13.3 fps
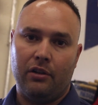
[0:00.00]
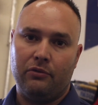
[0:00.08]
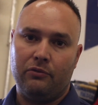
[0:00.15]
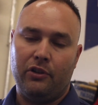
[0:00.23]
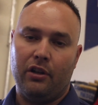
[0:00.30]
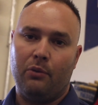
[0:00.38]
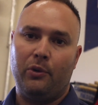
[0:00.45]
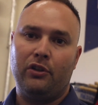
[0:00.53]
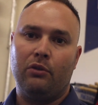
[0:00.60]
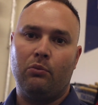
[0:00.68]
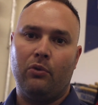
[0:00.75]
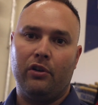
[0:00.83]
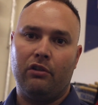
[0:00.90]
and you know, we
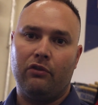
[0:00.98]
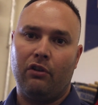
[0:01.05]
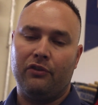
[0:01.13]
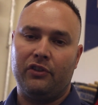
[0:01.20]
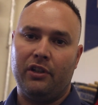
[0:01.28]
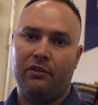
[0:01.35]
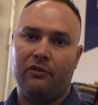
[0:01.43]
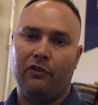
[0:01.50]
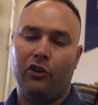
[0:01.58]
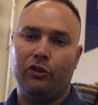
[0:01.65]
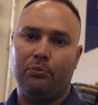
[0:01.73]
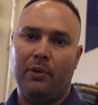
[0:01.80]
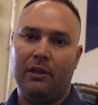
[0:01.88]
don't want to obviously
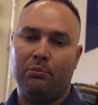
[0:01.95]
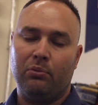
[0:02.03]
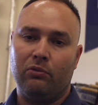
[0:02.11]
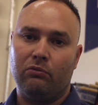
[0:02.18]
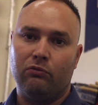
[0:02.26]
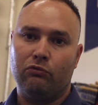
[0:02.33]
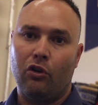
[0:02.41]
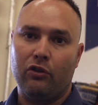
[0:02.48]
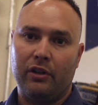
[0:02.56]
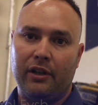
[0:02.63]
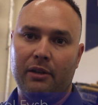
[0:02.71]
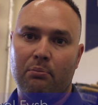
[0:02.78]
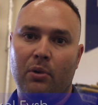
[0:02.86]
advise people
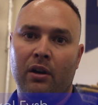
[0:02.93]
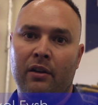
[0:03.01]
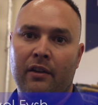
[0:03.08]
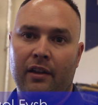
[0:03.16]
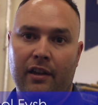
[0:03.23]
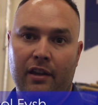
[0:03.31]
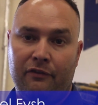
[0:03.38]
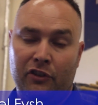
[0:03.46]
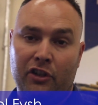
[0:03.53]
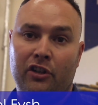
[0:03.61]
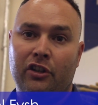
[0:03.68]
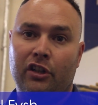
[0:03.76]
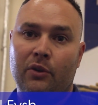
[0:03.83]
wrongly, but if
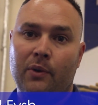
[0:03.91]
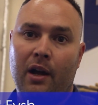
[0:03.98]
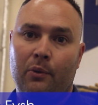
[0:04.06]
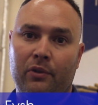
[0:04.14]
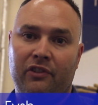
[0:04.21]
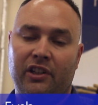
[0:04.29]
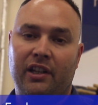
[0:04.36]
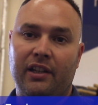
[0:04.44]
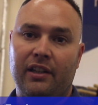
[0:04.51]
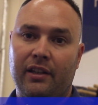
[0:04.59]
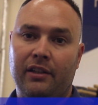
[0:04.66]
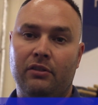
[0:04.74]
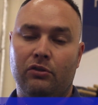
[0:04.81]
you're going to go out with a
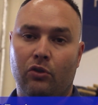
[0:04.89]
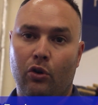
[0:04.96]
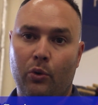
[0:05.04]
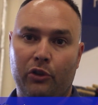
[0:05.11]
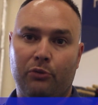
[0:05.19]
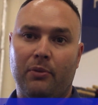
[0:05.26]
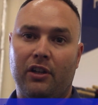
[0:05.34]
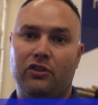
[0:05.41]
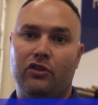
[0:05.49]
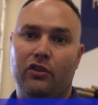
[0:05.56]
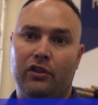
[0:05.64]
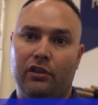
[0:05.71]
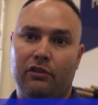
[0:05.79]
dinghy, always make
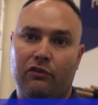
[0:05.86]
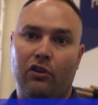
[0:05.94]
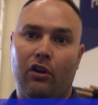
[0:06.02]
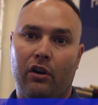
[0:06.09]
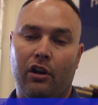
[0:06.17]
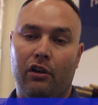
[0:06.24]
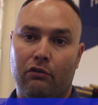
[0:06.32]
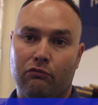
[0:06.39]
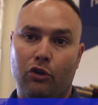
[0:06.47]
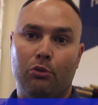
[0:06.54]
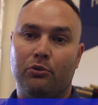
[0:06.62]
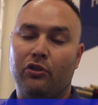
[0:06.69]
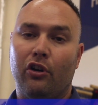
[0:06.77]
sure that you've got a
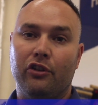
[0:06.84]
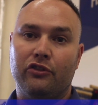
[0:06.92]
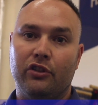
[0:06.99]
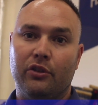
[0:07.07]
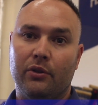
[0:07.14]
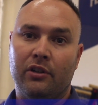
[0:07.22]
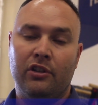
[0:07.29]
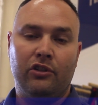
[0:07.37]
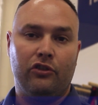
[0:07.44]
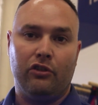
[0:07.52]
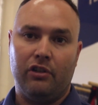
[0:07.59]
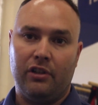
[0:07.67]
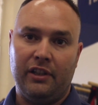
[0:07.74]
rope tied to it,
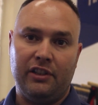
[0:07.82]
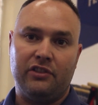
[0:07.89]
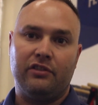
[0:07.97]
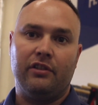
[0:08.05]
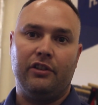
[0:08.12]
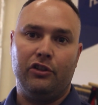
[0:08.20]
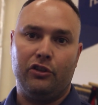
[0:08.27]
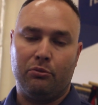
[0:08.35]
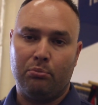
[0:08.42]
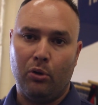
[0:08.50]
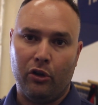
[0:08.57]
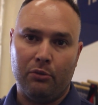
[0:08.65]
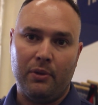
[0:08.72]
so at least you
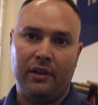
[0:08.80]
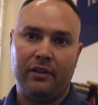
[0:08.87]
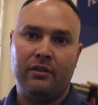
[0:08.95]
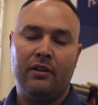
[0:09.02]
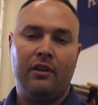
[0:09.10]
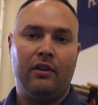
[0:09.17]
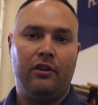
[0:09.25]
can pull them in.